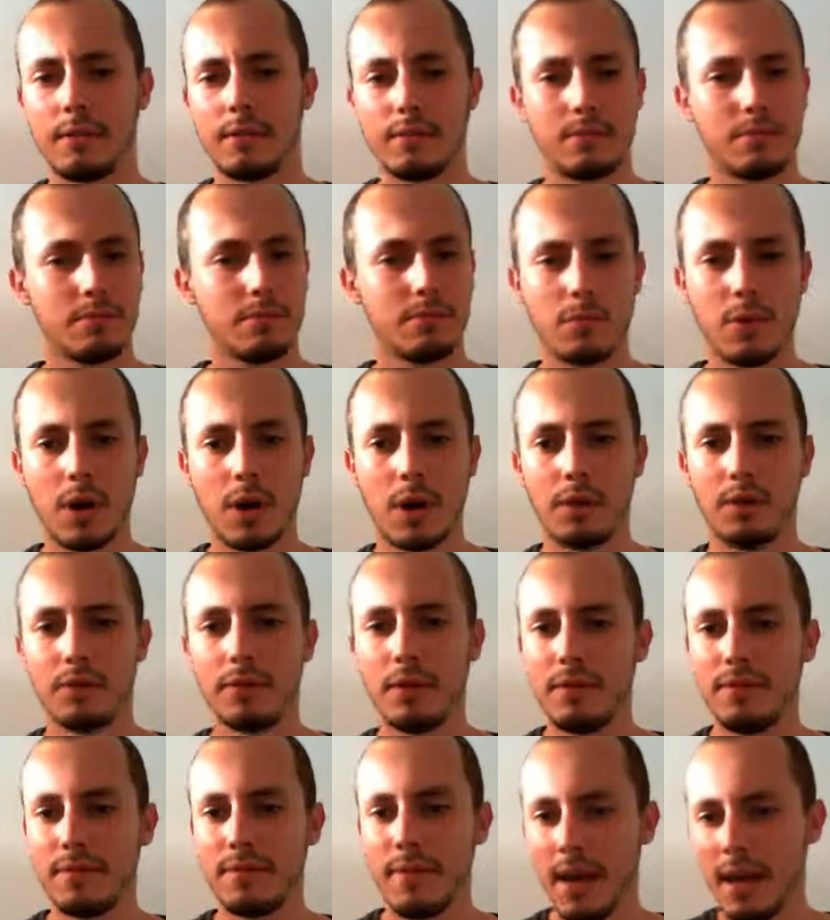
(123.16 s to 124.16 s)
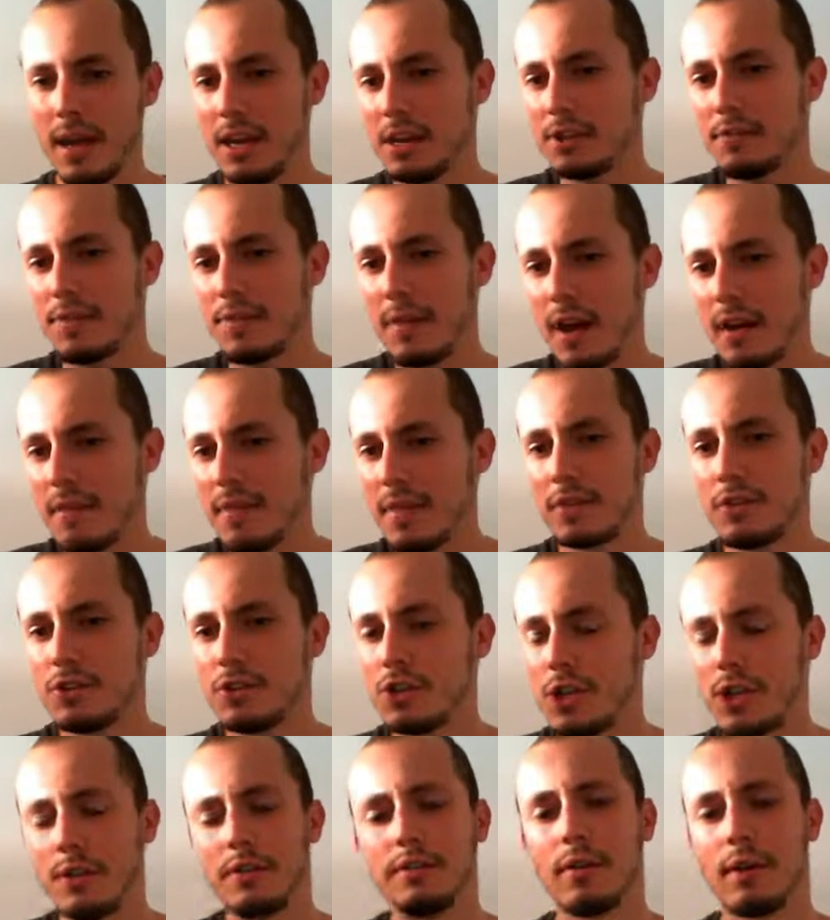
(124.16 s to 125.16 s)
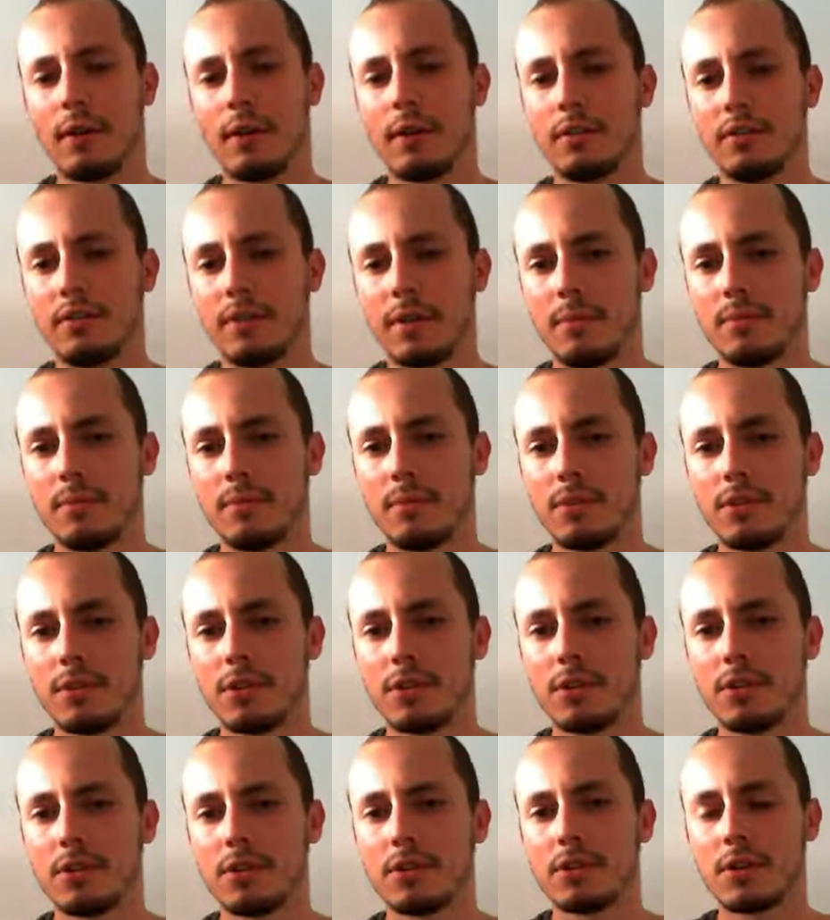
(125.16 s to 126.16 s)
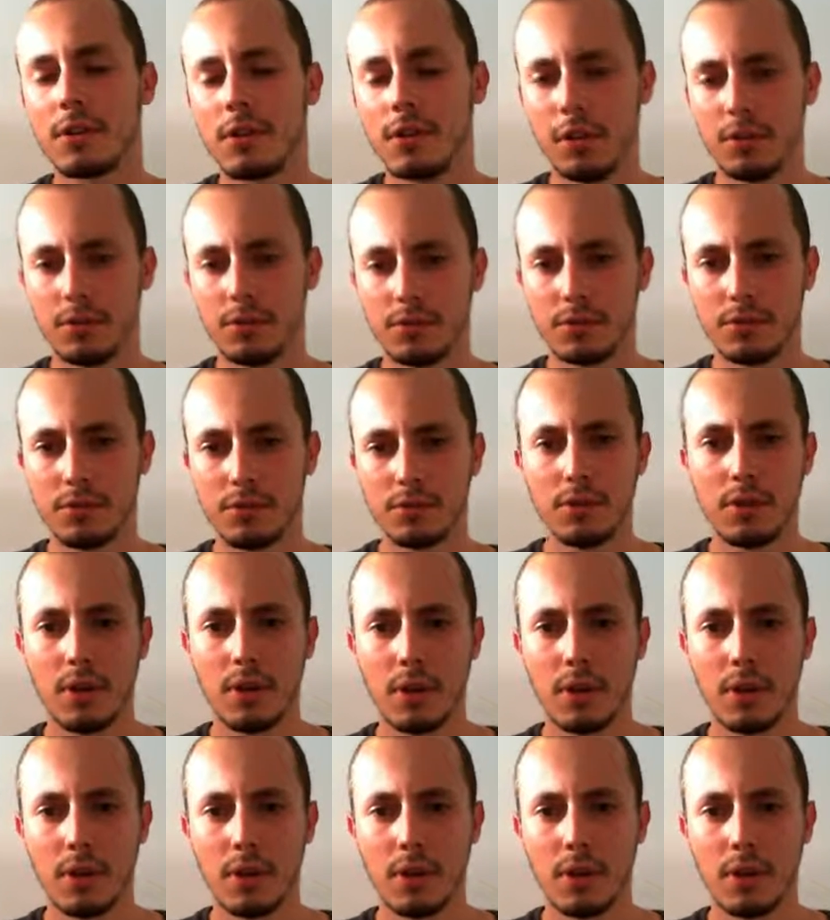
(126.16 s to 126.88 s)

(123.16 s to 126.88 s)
well, if h5 then g5 and position is closed.